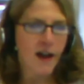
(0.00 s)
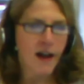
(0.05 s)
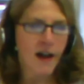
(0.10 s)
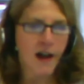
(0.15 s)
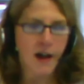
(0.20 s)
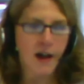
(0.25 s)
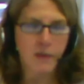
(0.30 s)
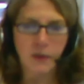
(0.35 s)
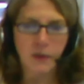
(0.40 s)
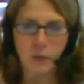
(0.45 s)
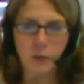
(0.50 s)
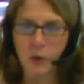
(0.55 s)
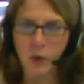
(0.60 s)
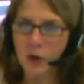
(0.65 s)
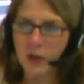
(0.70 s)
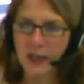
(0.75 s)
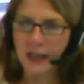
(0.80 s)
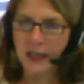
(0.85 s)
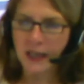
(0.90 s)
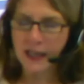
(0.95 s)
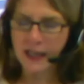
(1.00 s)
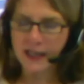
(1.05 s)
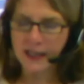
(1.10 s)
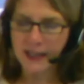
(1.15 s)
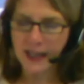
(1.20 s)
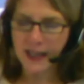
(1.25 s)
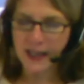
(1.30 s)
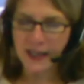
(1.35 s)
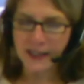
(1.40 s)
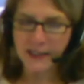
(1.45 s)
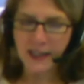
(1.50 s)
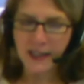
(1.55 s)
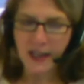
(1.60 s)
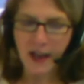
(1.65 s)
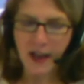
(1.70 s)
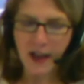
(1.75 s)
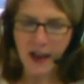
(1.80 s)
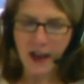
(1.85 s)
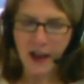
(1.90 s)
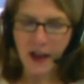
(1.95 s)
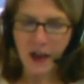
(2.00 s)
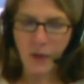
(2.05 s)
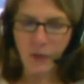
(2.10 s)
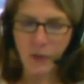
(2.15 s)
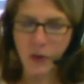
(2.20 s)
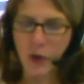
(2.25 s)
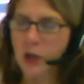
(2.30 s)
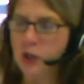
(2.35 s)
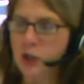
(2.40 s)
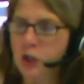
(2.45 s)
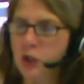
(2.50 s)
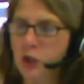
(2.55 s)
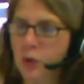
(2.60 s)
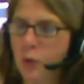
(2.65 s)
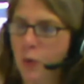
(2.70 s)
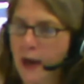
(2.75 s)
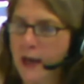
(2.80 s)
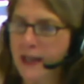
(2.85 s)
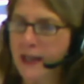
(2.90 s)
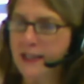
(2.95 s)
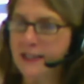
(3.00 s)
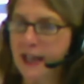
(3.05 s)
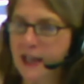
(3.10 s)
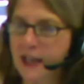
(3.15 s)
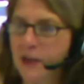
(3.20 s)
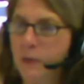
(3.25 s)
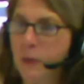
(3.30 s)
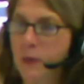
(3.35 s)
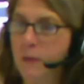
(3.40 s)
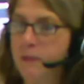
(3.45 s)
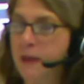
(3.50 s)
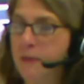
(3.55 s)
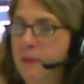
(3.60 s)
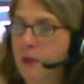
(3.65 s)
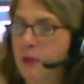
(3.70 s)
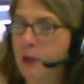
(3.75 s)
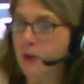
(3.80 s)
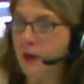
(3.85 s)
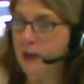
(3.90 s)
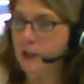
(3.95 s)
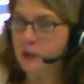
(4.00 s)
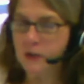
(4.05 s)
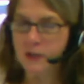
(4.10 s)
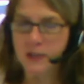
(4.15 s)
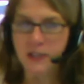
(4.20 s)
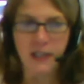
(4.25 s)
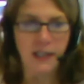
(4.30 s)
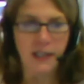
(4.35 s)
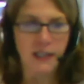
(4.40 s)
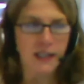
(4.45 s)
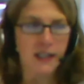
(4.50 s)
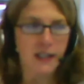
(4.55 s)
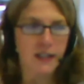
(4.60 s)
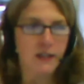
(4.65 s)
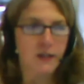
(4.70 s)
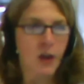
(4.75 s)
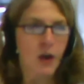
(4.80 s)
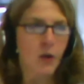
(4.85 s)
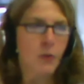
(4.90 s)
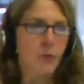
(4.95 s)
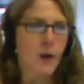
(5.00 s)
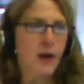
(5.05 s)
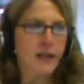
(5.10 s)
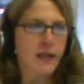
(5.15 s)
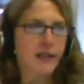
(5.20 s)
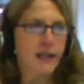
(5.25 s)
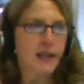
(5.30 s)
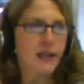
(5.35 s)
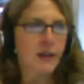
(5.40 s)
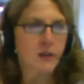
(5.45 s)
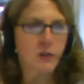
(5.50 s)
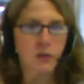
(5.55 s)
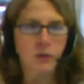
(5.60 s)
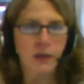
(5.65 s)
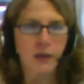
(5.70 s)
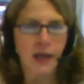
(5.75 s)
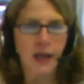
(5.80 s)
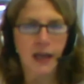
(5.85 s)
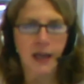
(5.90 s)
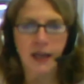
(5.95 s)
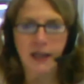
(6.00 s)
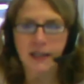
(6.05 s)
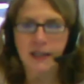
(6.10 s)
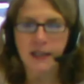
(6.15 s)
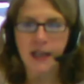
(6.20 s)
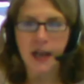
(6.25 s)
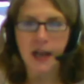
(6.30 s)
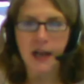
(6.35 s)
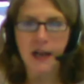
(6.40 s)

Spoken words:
And we're looking at that. We're not sure quite exactly what people are interested in. Right now you can,